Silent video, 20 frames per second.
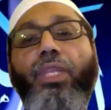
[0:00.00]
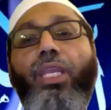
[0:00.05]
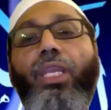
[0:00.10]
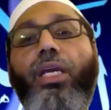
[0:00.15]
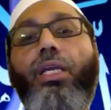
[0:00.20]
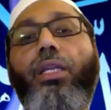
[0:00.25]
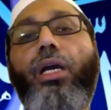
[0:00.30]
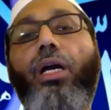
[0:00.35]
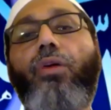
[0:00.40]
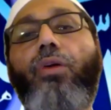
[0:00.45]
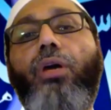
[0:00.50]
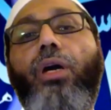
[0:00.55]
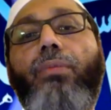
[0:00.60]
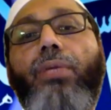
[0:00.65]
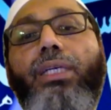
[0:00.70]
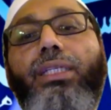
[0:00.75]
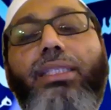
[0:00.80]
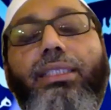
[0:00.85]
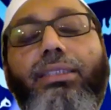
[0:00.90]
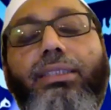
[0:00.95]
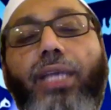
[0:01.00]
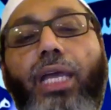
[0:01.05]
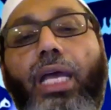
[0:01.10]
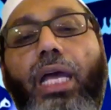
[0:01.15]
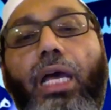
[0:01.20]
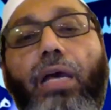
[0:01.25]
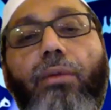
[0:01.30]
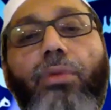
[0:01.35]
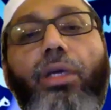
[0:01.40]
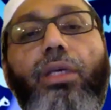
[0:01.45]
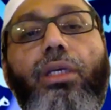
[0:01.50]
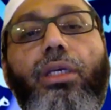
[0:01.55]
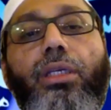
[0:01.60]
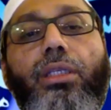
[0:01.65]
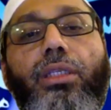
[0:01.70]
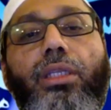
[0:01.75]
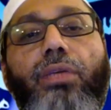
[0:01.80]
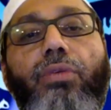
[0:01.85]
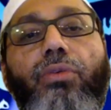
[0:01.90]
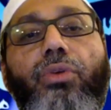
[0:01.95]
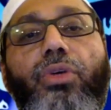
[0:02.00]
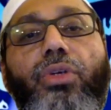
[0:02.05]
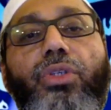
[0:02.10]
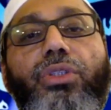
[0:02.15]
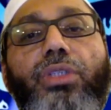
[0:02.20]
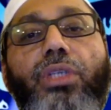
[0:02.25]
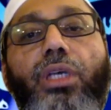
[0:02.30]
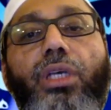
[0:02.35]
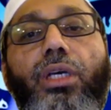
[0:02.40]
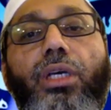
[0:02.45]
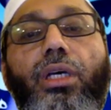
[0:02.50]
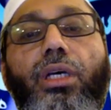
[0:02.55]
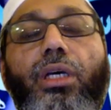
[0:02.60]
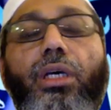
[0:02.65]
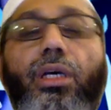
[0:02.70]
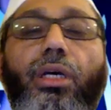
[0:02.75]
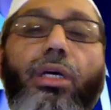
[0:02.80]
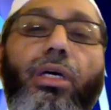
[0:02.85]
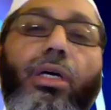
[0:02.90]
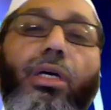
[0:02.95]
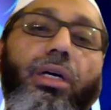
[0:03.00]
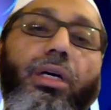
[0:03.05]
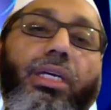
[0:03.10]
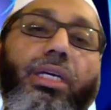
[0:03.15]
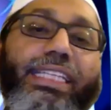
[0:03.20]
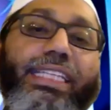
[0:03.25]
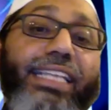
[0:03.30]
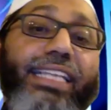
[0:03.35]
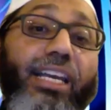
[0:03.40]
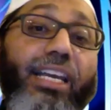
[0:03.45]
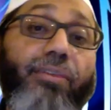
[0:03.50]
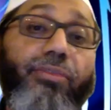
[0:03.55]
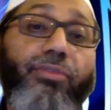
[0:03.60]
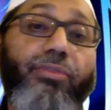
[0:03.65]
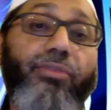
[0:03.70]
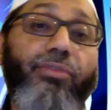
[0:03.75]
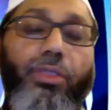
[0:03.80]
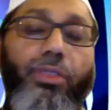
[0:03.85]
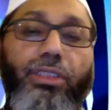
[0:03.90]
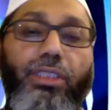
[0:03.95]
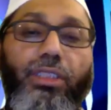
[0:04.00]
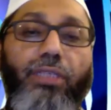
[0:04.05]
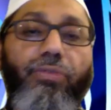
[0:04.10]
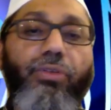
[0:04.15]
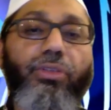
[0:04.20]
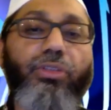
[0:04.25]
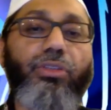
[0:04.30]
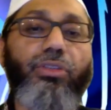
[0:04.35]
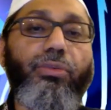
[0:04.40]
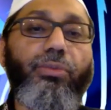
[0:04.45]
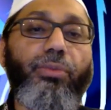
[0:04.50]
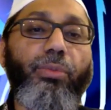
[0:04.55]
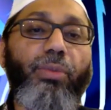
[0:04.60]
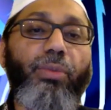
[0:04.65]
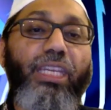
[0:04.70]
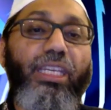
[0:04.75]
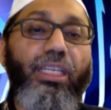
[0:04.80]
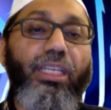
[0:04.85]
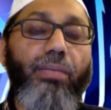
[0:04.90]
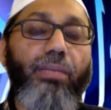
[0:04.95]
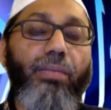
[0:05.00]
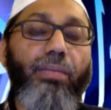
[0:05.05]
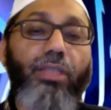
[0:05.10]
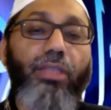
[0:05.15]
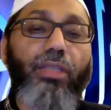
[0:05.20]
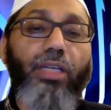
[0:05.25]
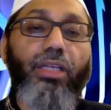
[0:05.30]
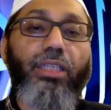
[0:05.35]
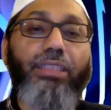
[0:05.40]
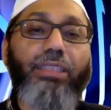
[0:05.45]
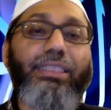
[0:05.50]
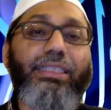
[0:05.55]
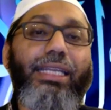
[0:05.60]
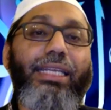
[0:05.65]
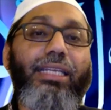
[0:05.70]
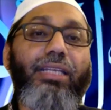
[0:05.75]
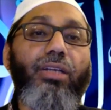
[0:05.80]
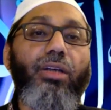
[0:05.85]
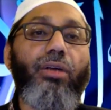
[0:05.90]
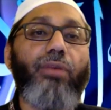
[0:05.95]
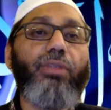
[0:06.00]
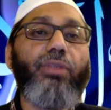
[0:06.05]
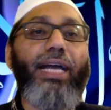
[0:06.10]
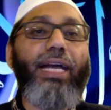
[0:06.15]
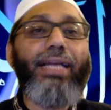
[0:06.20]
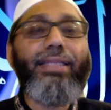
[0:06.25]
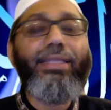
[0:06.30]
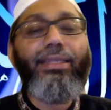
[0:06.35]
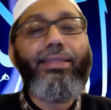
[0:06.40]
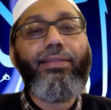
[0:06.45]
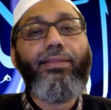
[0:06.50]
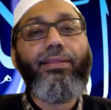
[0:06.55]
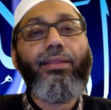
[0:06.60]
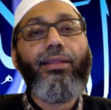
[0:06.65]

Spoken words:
Now, among the Sahaba, there was ikhtilaf now. There's a difference of opinion about the understanding of the hadith.